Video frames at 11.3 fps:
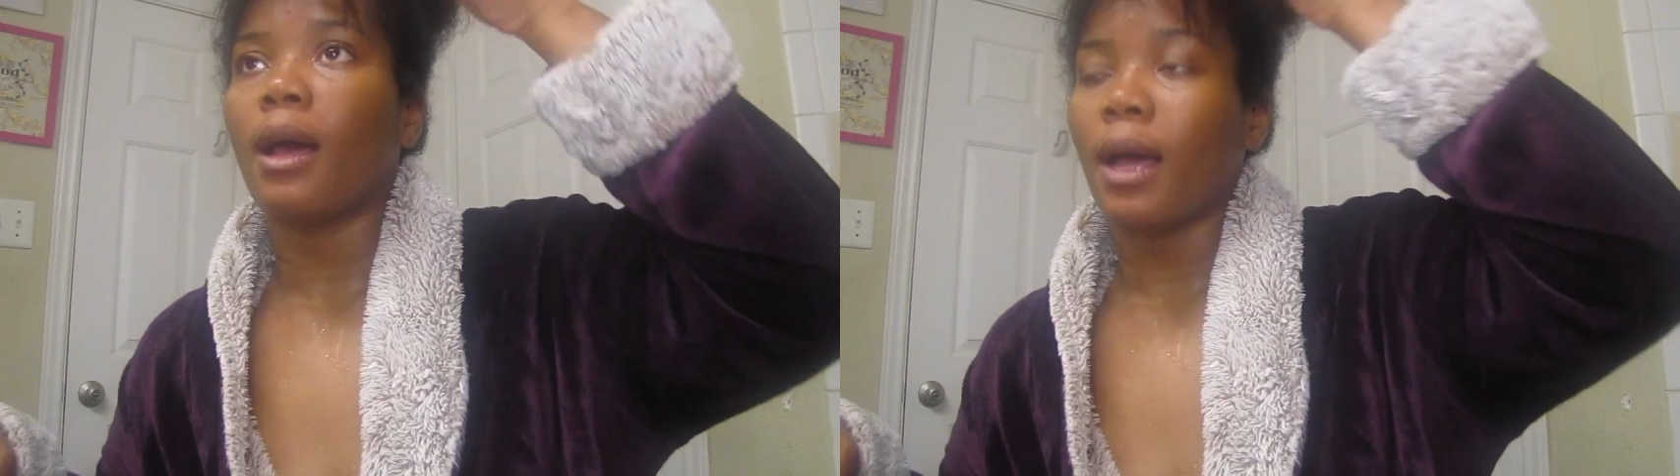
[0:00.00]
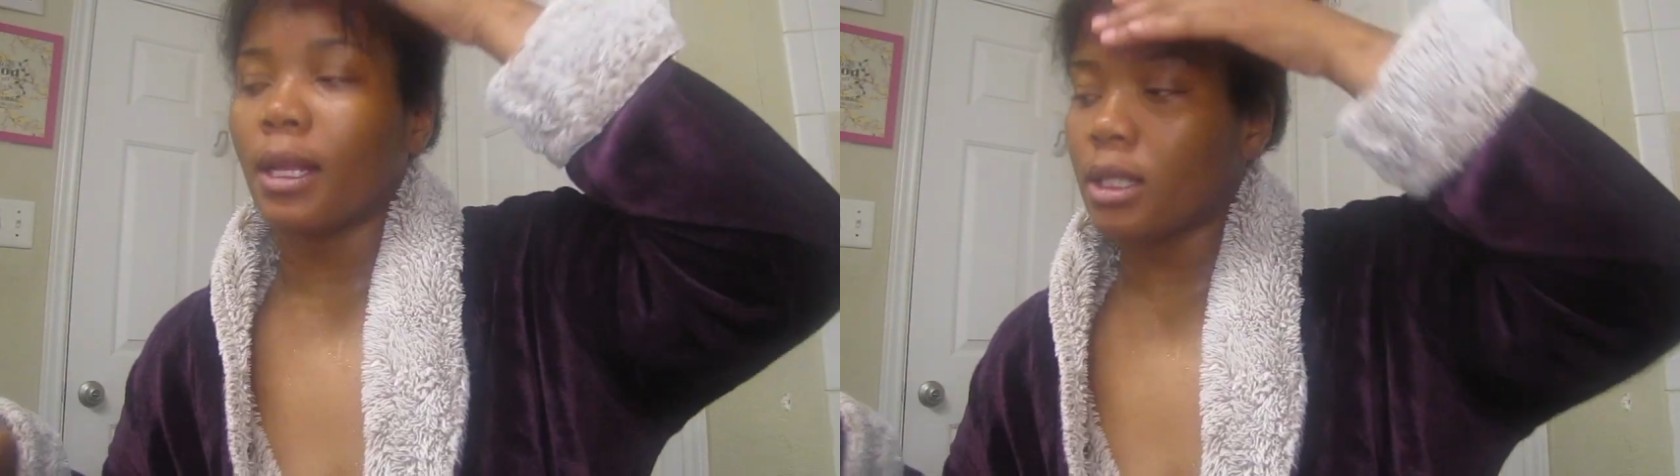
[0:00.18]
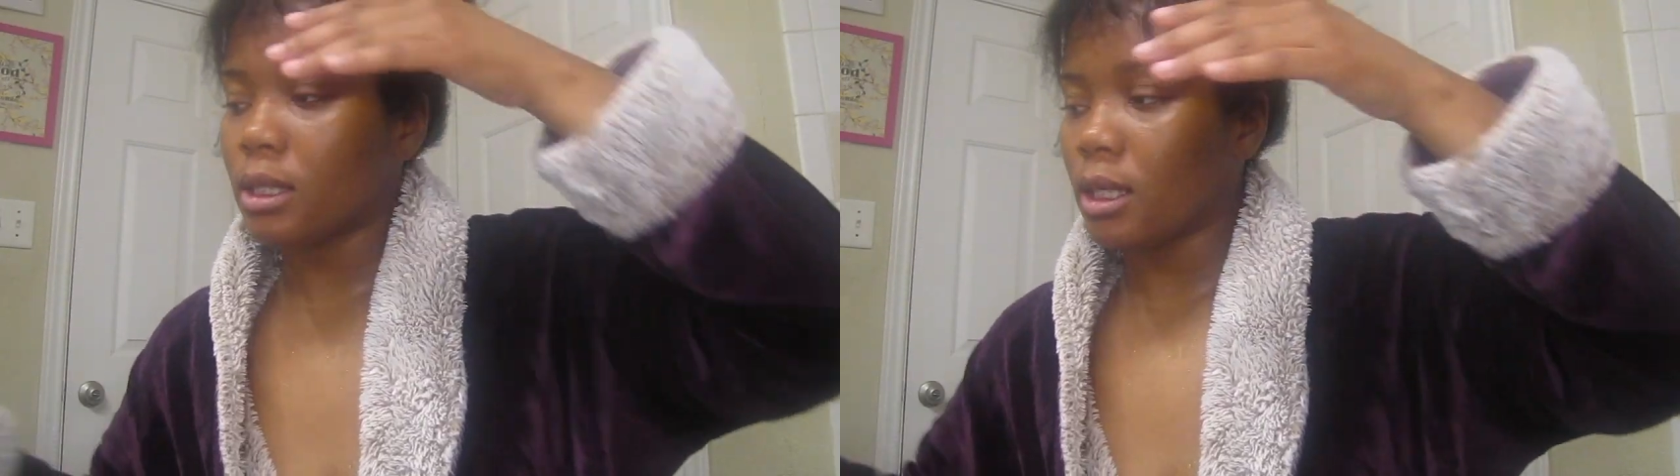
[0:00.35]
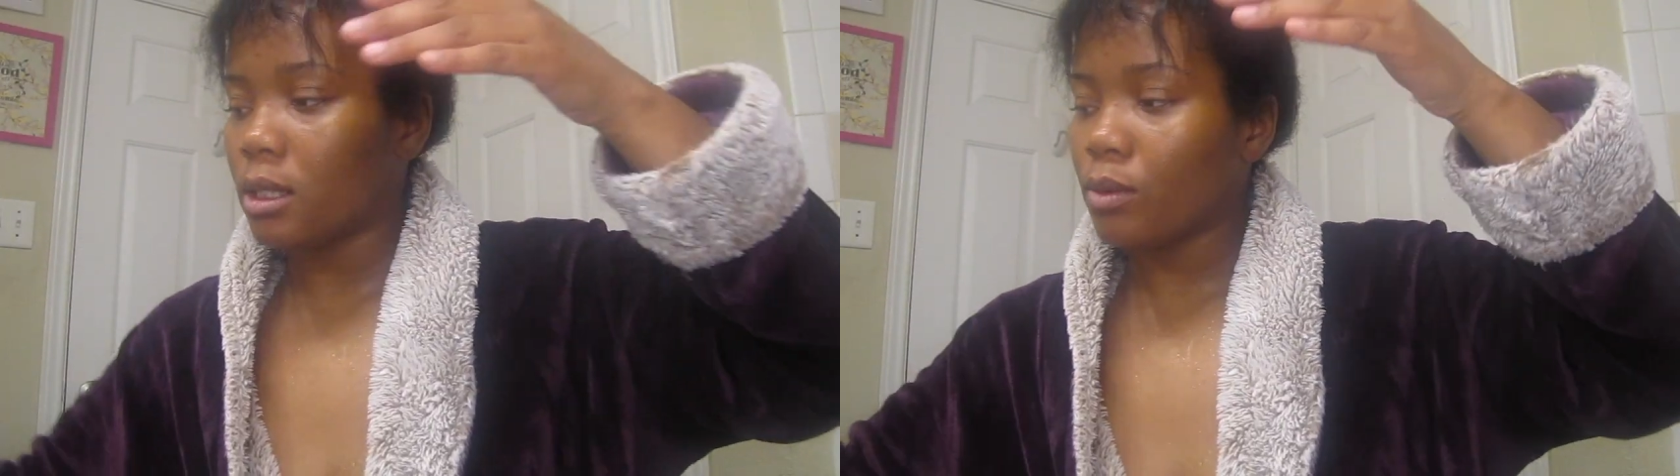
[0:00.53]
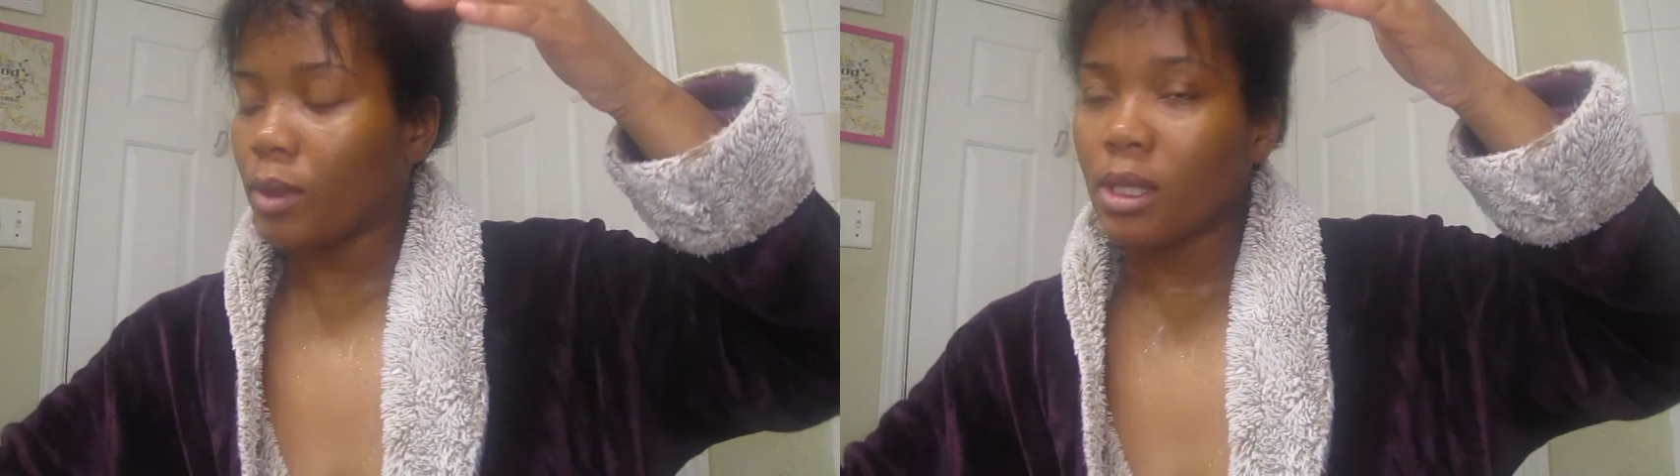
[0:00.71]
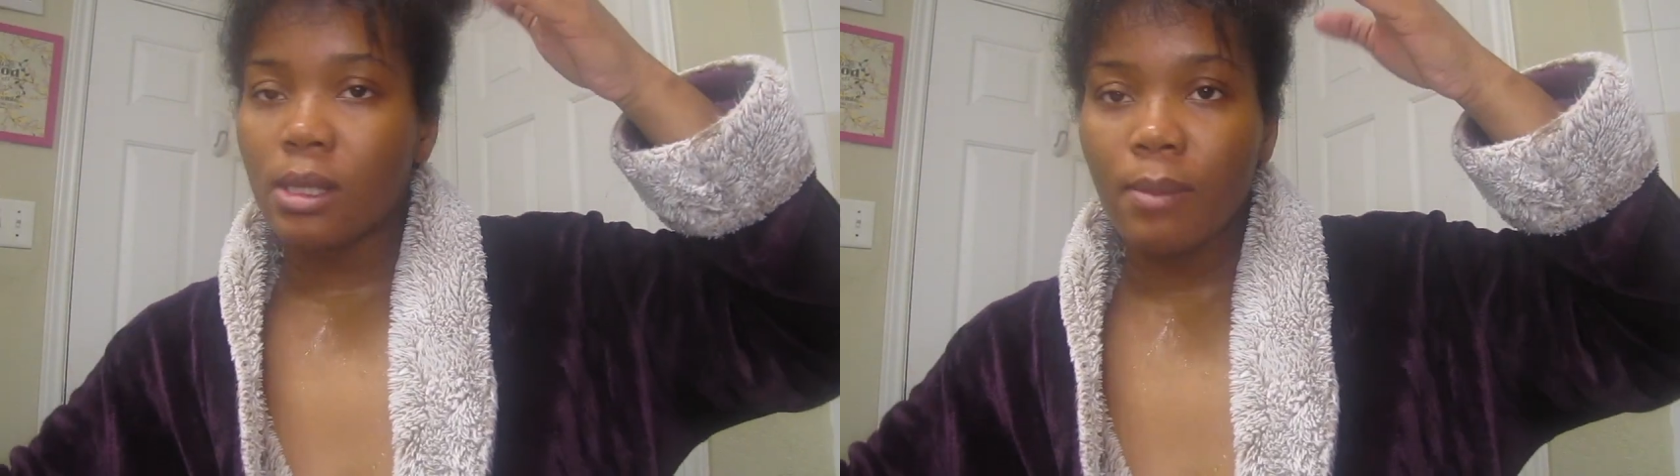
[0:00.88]
i just need to
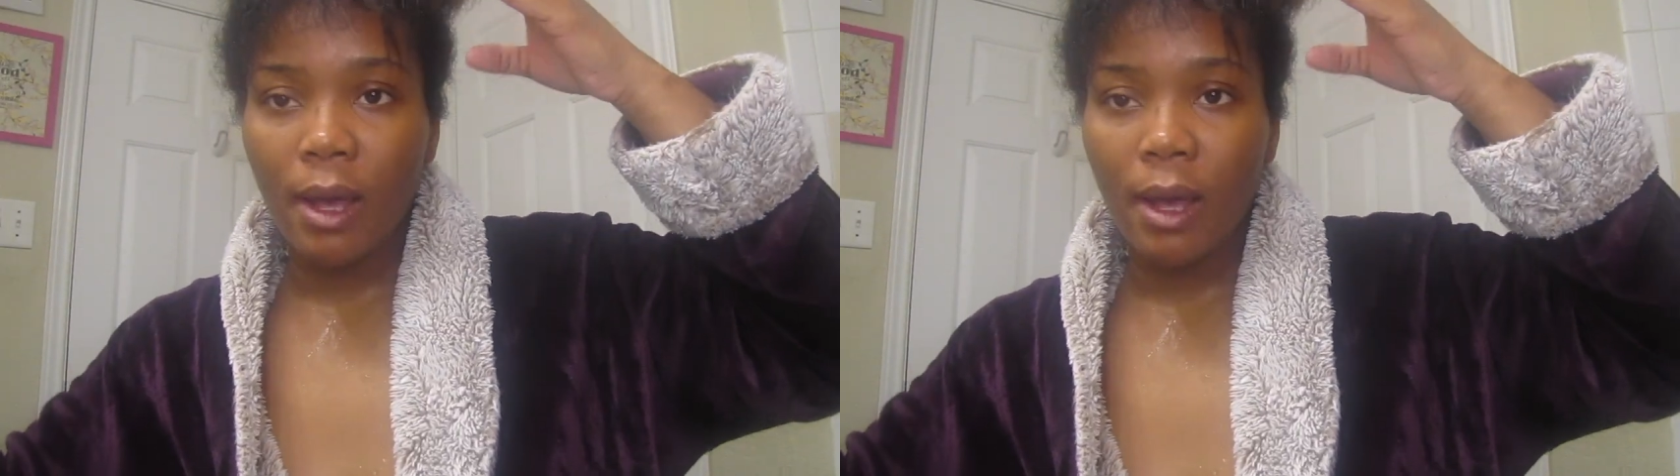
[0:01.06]
run some